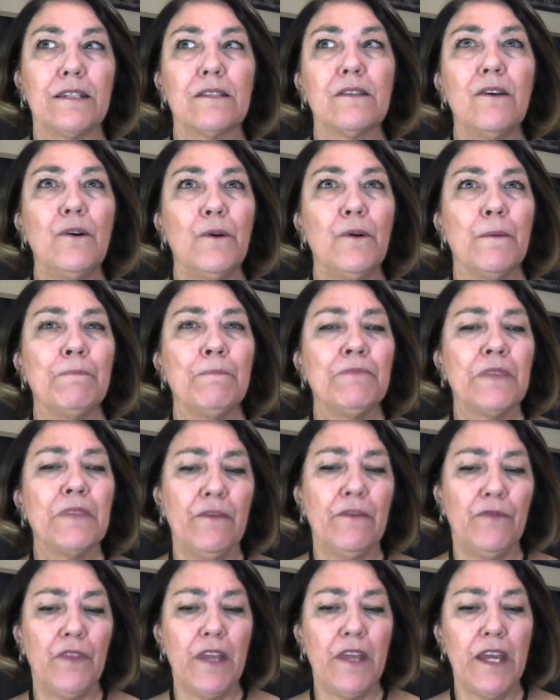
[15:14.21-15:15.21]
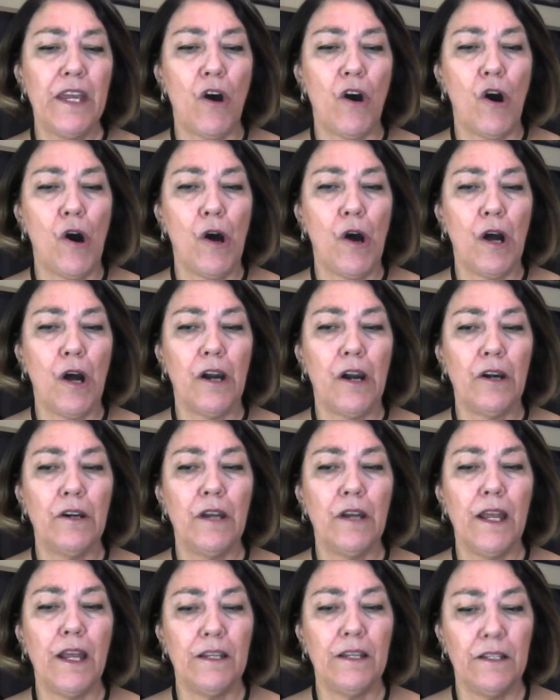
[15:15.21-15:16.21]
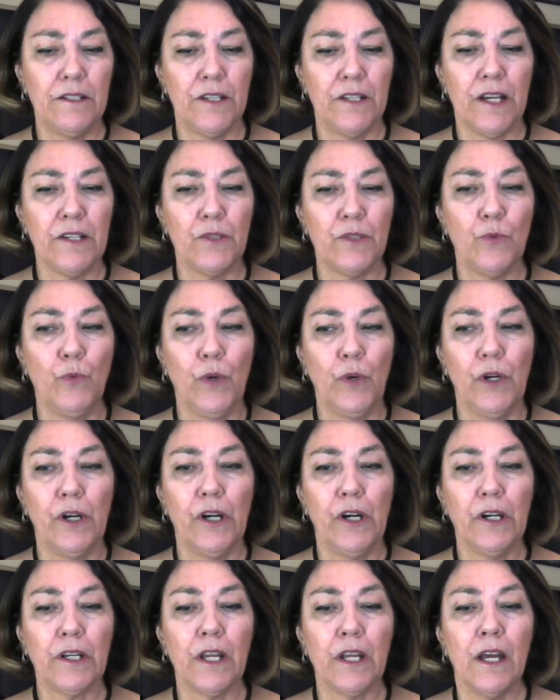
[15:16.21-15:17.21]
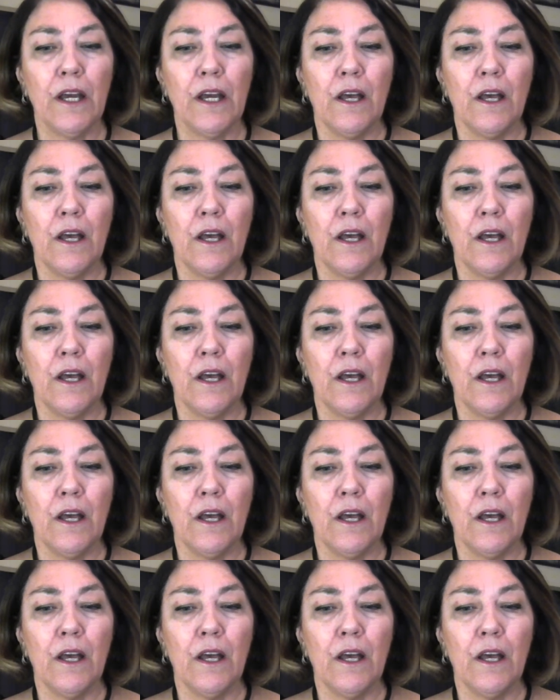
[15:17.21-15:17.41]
So if they are, and it does work,